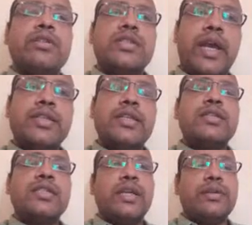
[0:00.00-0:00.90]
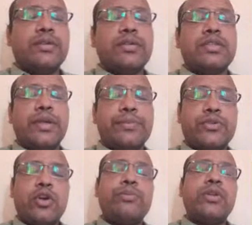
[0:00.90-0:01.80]
size and
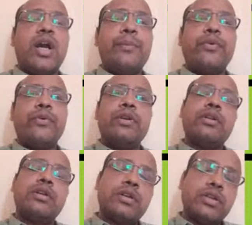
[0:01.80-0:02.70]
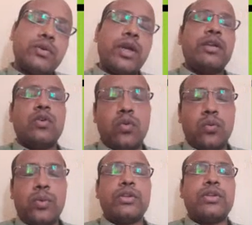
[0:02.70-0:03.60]
shapes of the component, you can
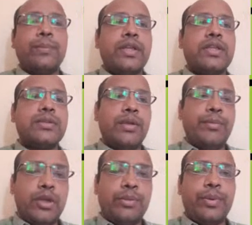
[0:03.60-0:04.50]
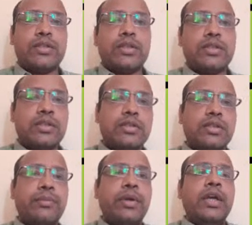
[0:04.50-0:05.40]
go for the flexible manufacturing
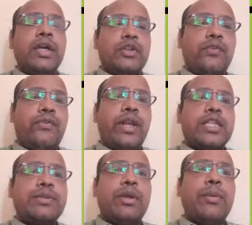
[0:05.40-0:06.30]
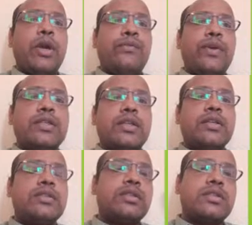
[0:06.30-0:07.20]
system. The flexible
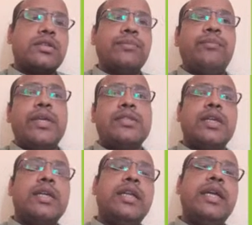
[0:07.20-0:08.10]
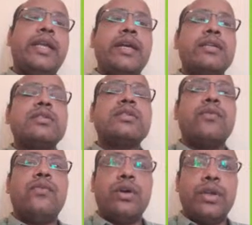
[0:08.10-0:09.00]
manufacturing system, basically it has
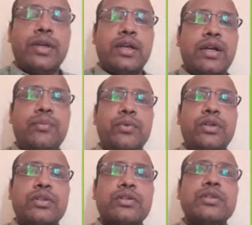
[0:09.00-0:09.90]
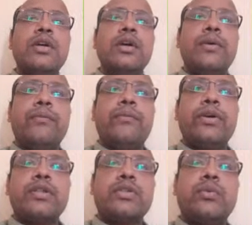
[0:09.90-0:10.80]
following components.
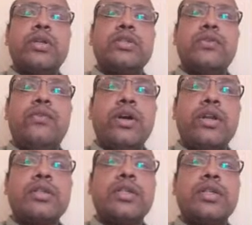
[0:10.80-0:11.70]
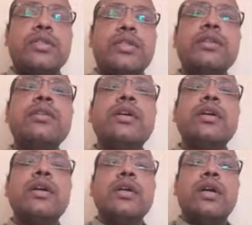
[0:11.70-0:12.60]
First one is a workstation.
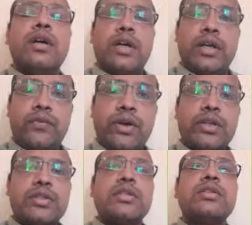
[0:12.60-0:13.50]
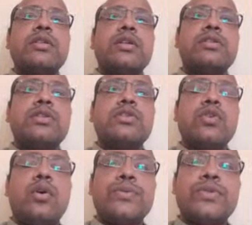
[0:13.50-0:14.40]
Workstation
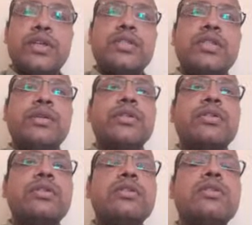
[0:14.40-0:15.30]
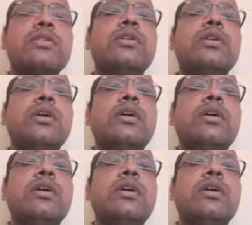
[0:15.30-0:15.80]
consists of CNC machines.